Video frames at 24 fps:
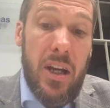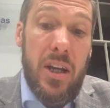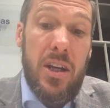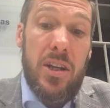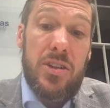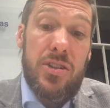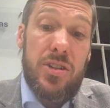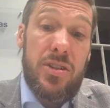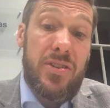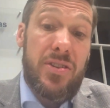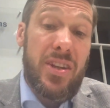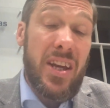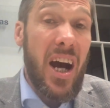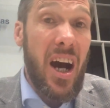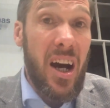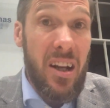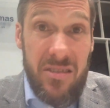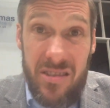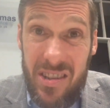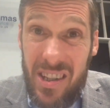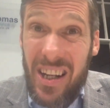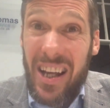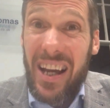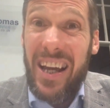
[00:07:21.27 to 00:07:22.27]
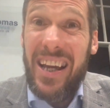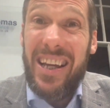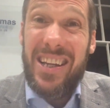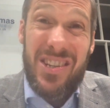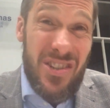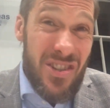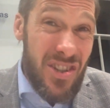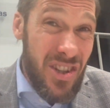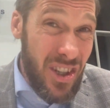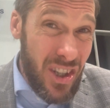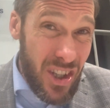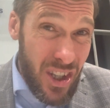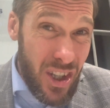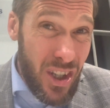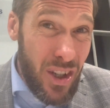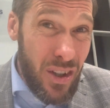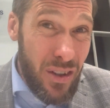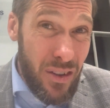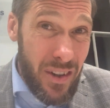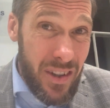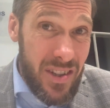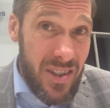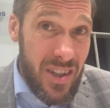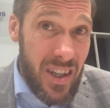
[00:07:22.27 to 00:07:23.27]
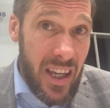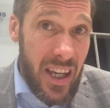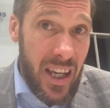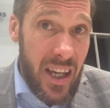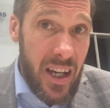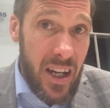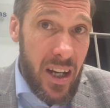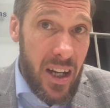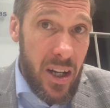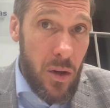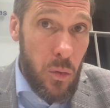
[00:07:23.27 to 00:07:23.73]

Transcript: so the underlying security